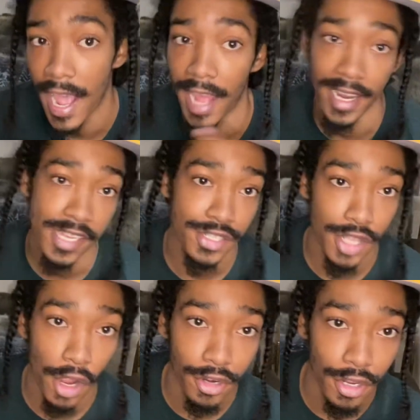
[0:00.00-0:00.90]
how that
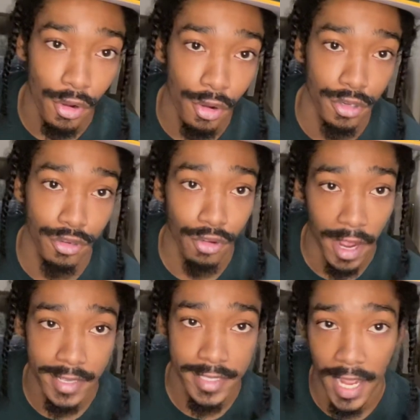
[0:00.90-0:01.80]
started on
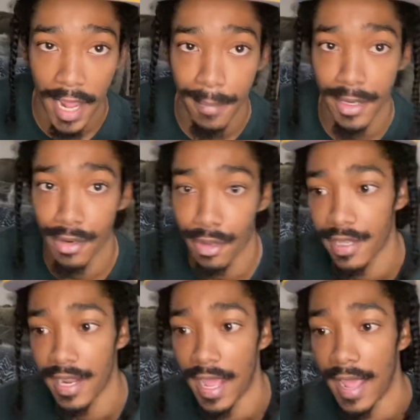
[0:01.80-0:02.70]
Grind Time and all
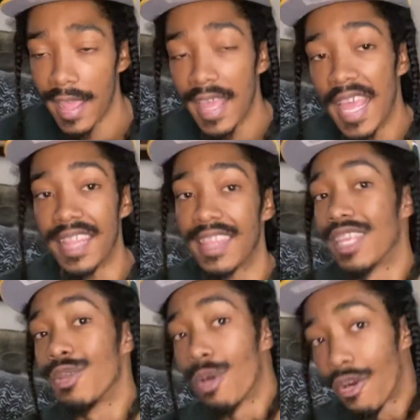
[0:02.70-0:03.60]
of that. And
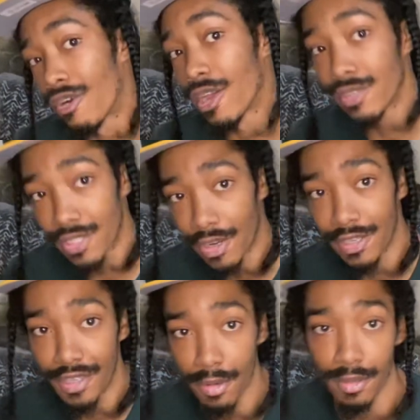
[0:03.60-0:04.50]
then URL
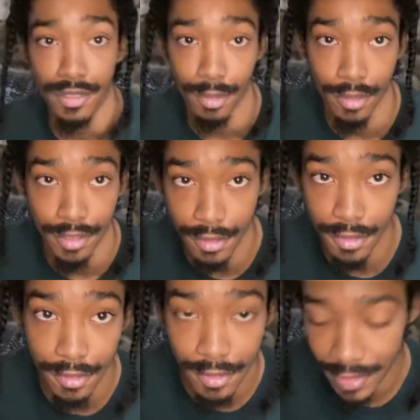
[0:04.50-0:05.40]
started doing
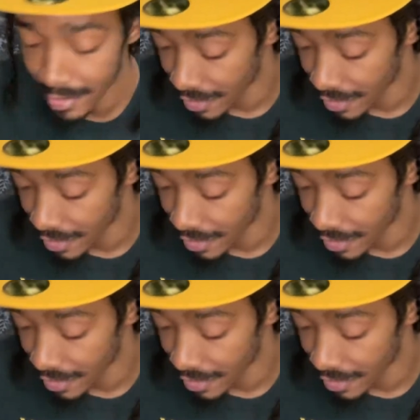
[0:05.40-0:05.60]
2-on-2s.